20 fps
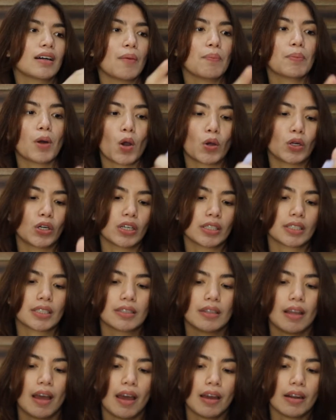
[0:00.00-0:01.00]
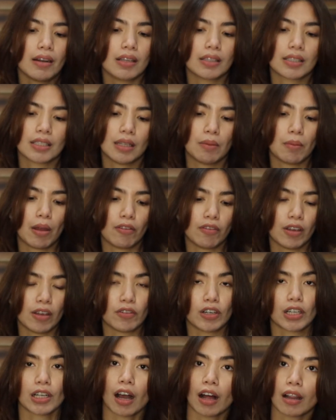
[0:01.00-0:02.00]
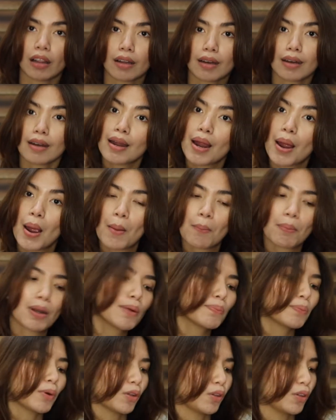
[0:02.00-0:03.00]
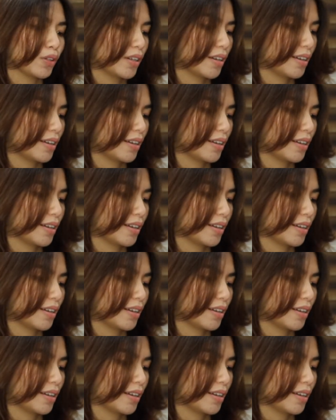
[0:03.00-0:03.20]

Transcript: bonus that it's in my favorite color, purple.